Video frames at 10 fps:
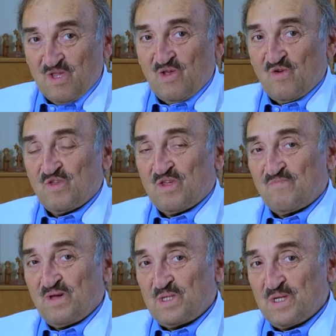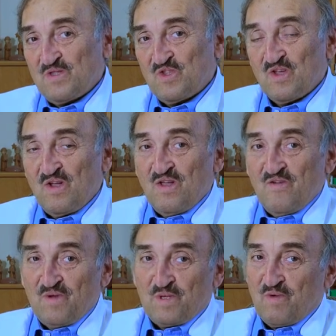sclerosis patients
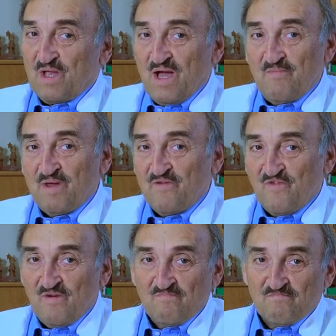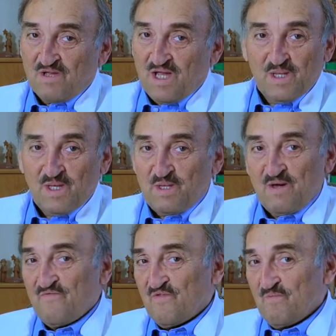which were coming from
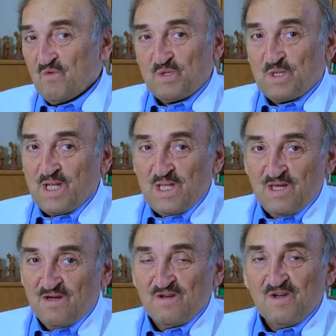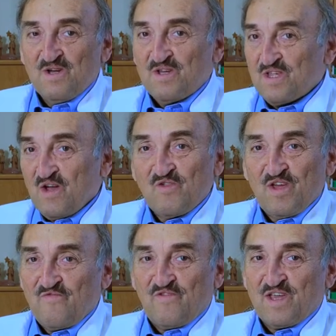Canada, from Australia, South
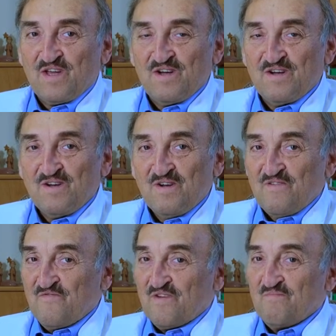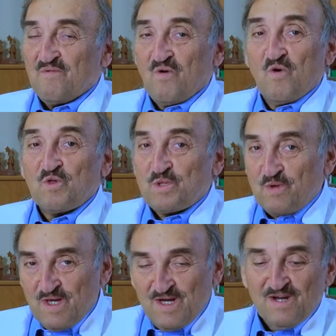Africa, from
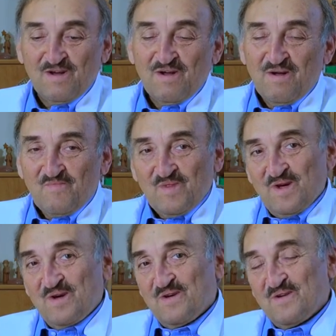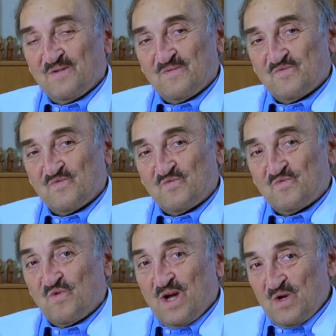Austria, to
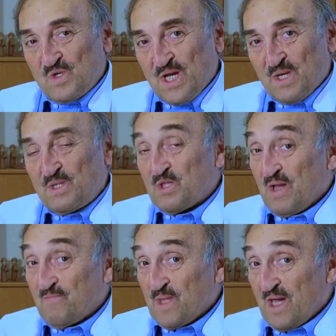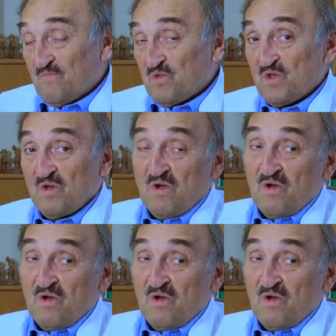Ayushakti sometimes